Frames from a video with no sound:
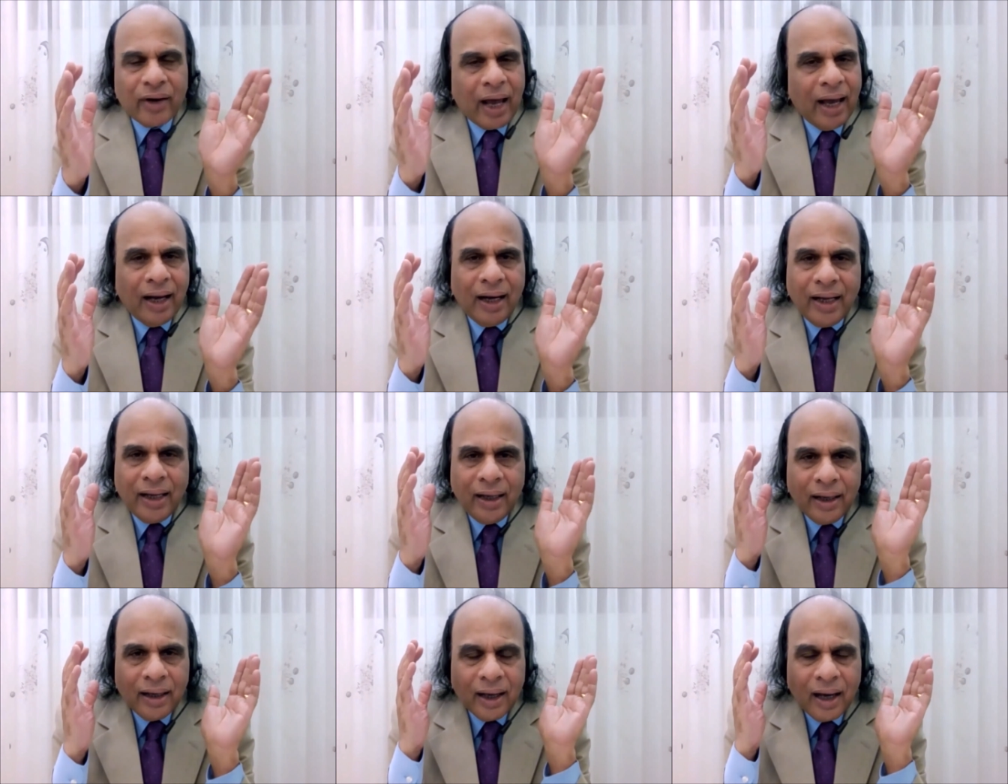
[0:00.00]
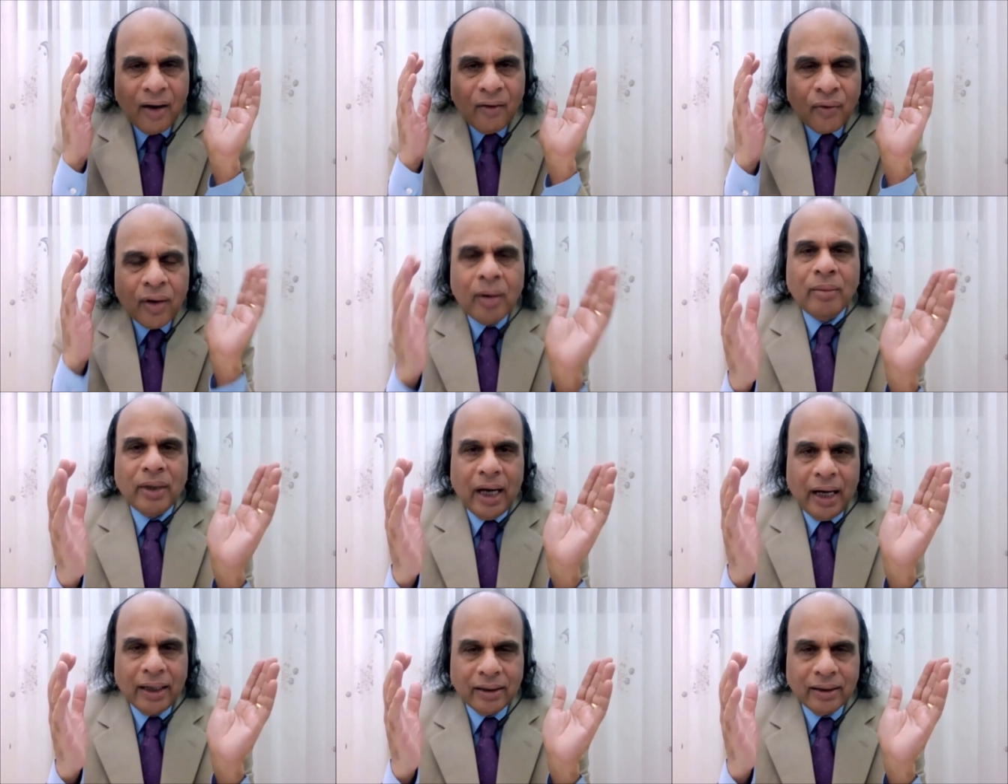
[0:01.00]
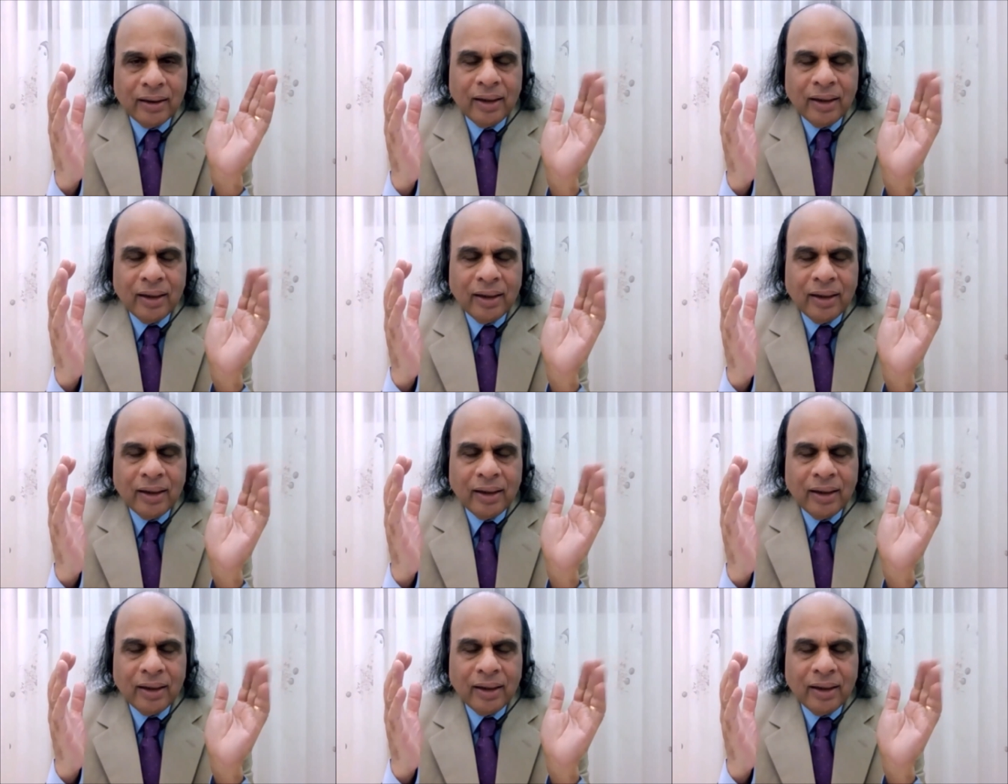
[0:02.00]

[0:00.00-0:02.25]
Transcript: frankly affirm that